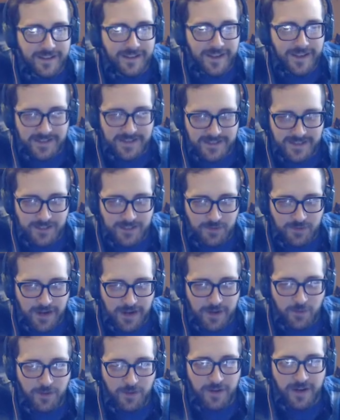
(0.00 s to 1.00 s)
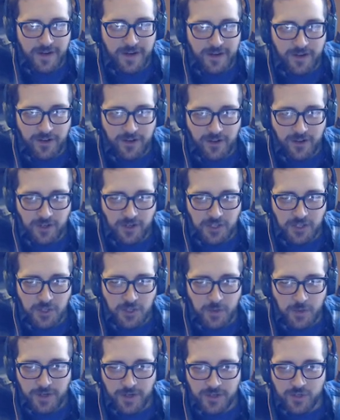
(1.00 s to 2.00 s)
Yes, that's right, we're not here to hurt
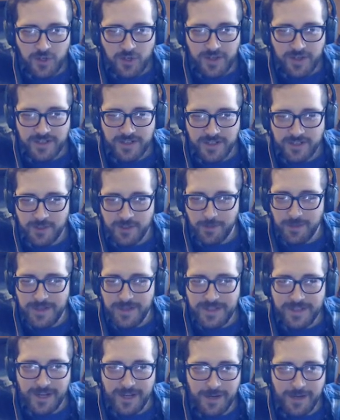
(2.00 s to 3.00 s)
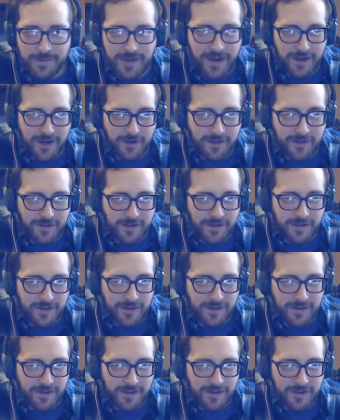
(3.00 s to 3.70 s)
you. He can trust us, so please calm down.